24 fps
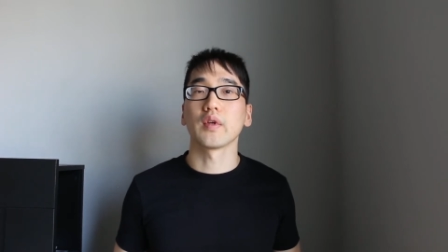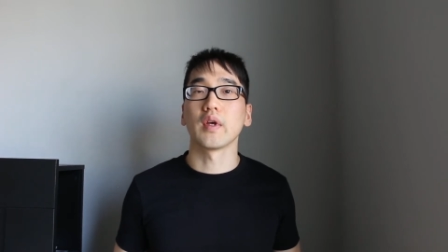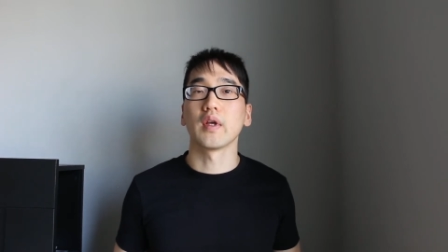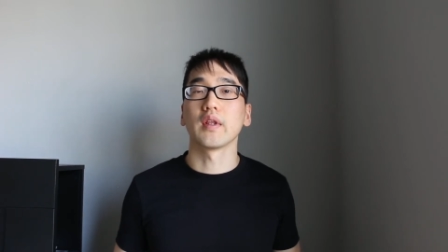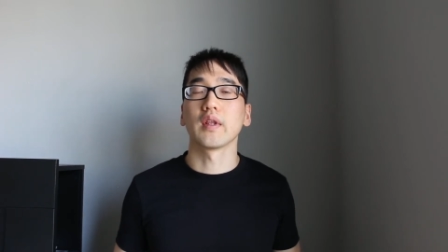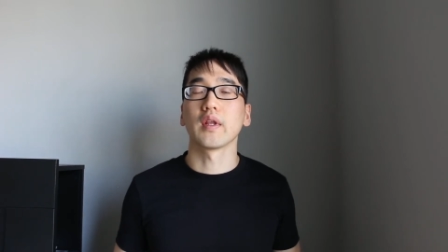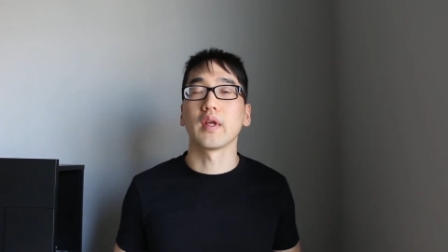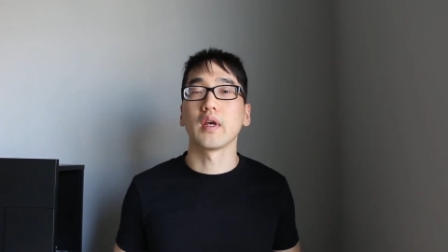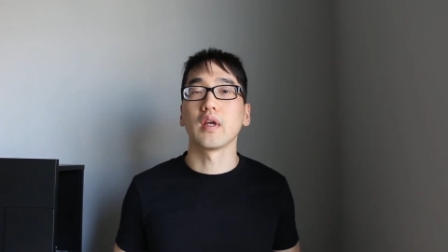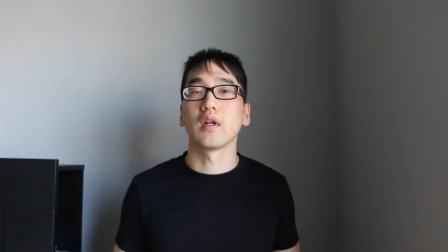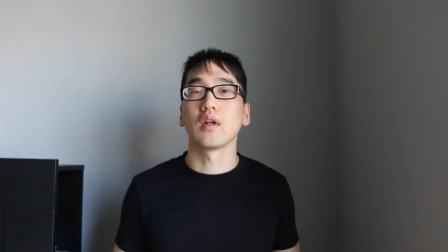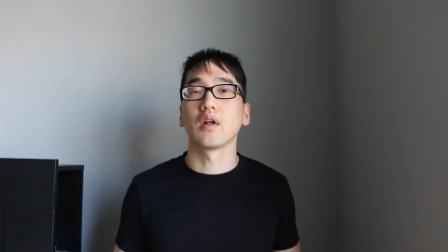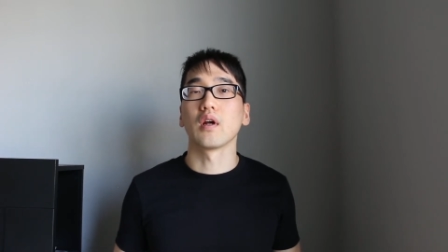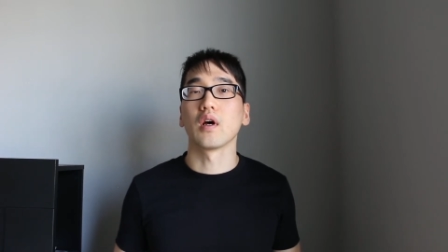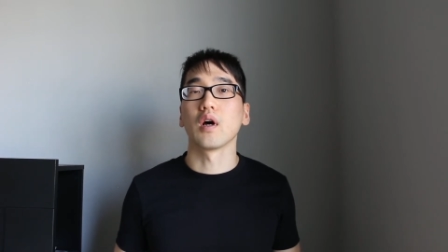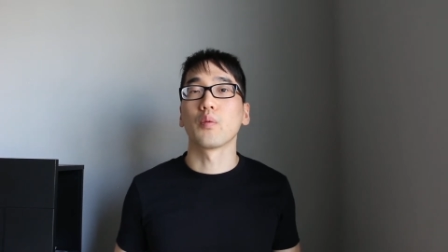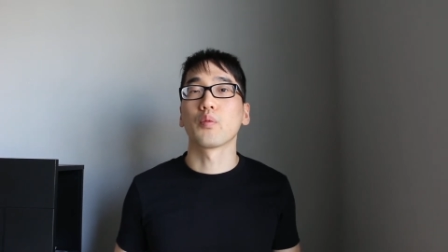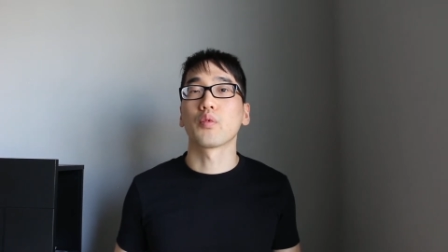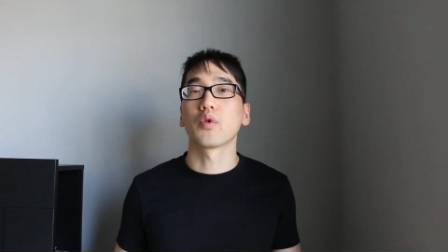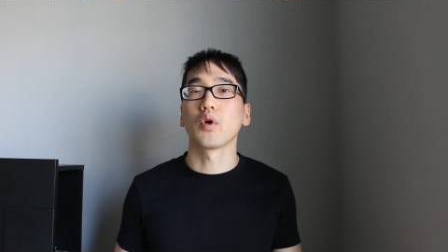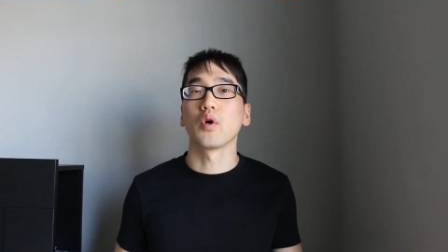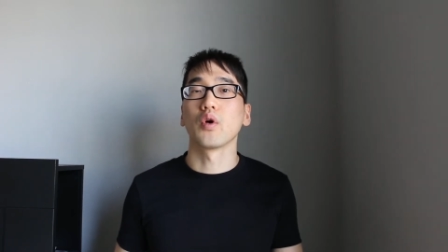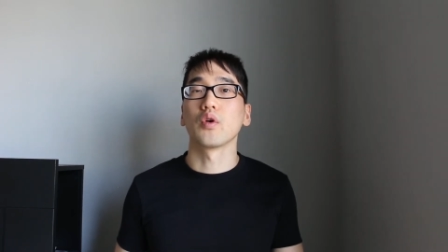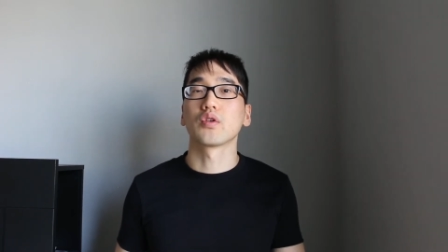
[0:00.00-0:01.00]
and then
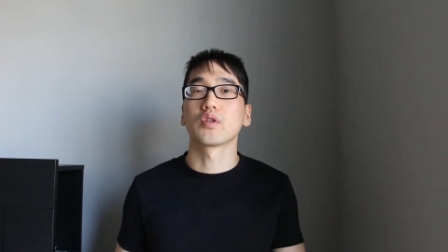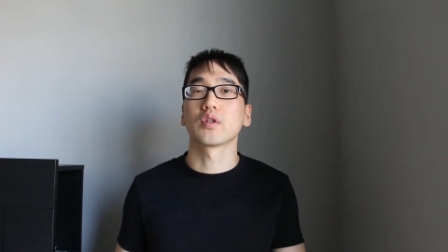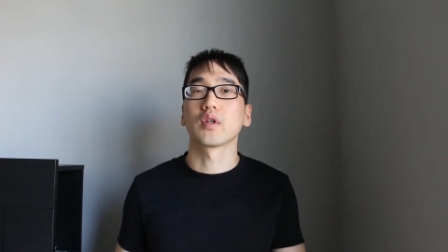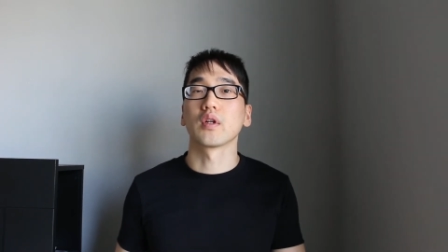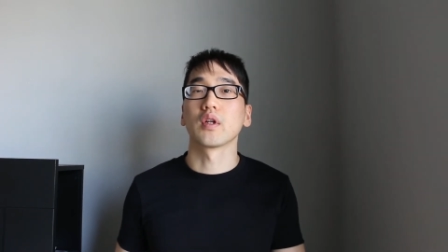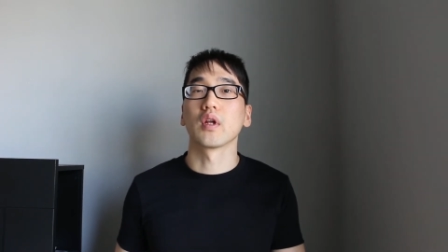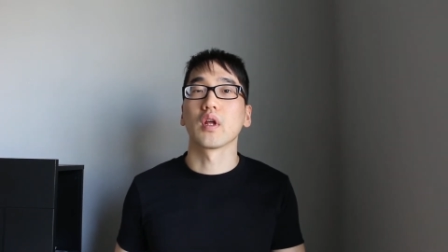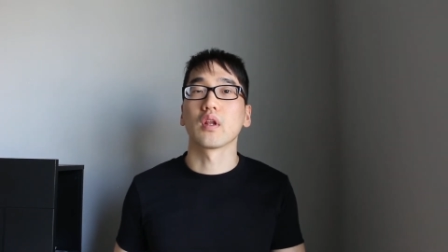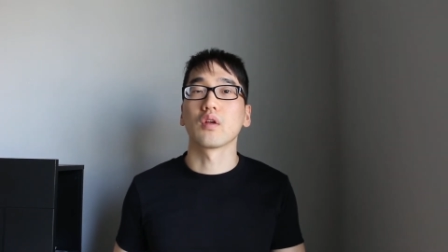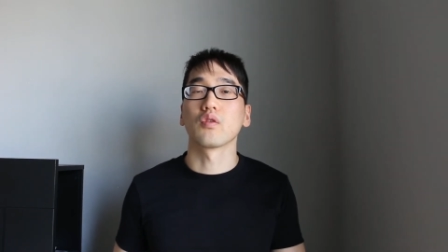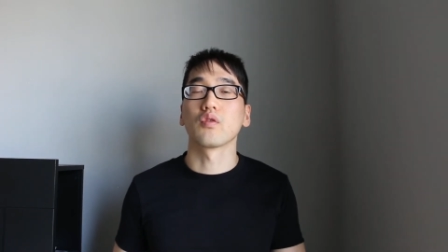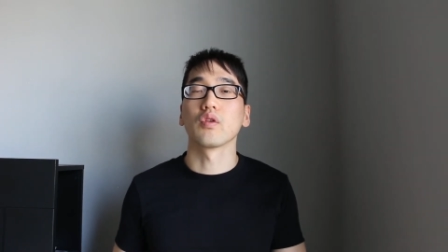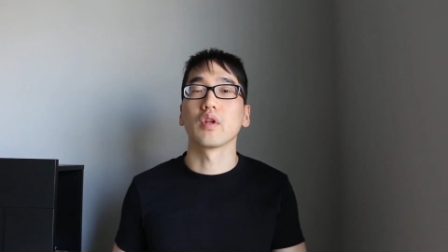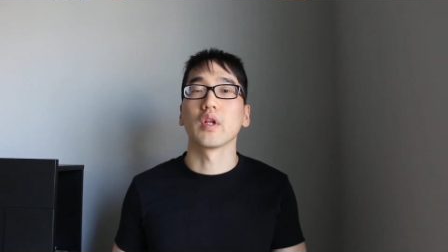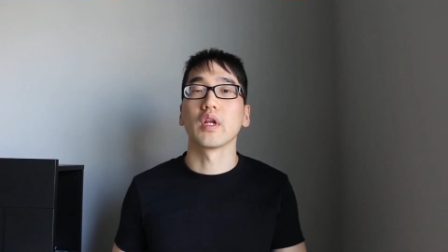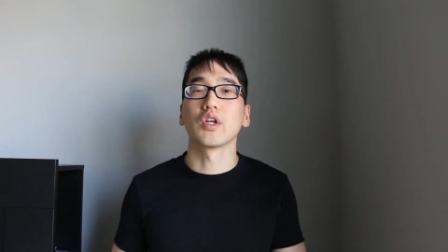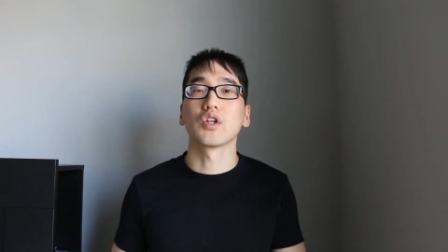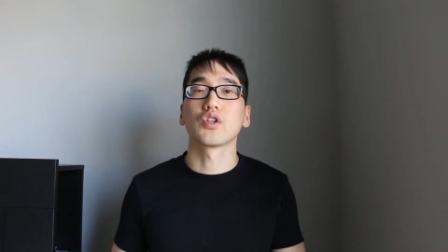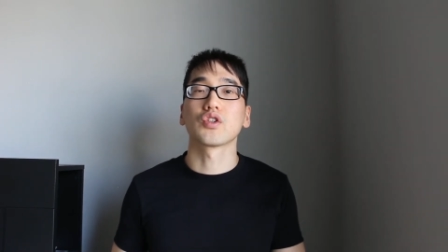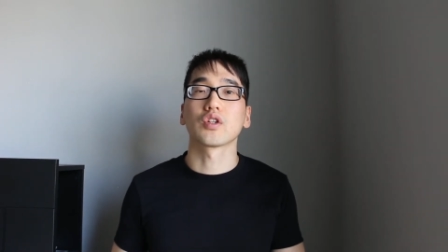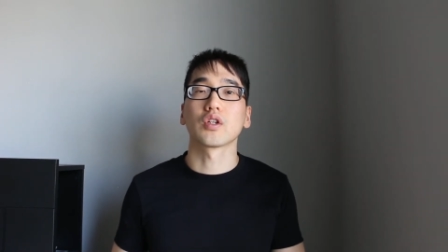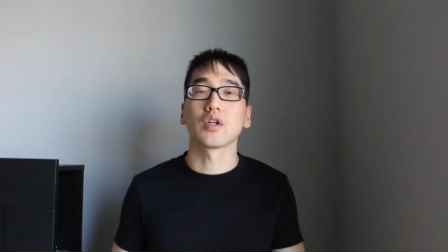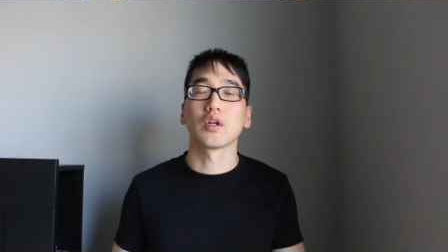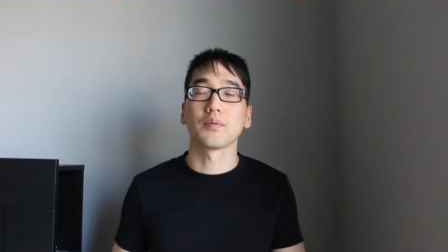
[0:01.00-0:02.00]
approach another
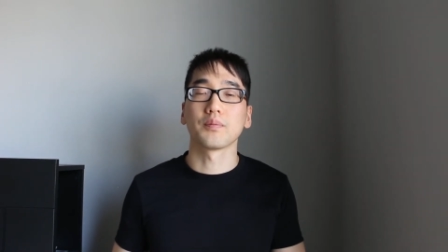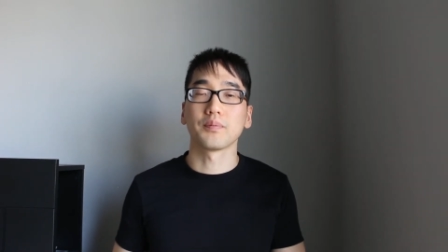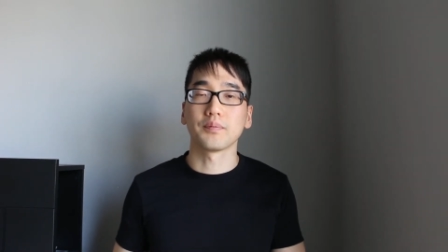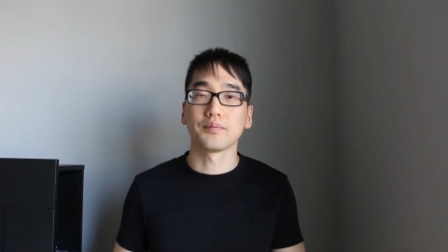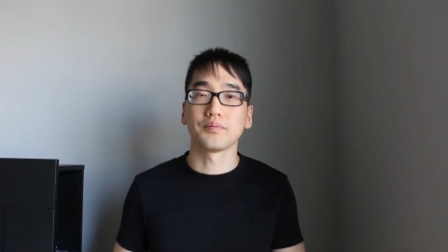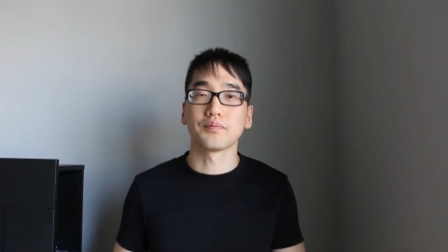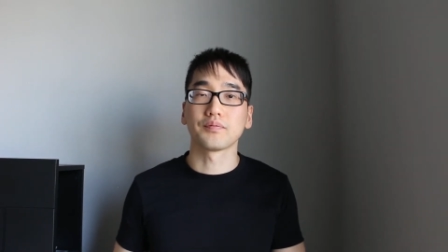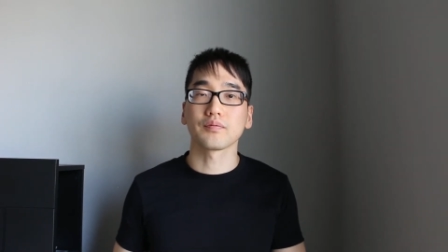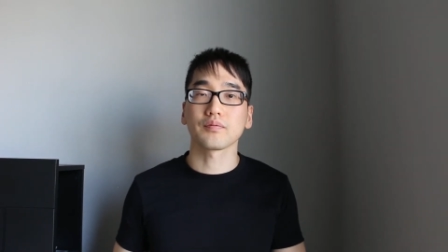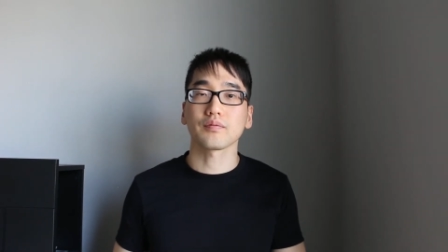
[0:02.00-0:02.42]
relationship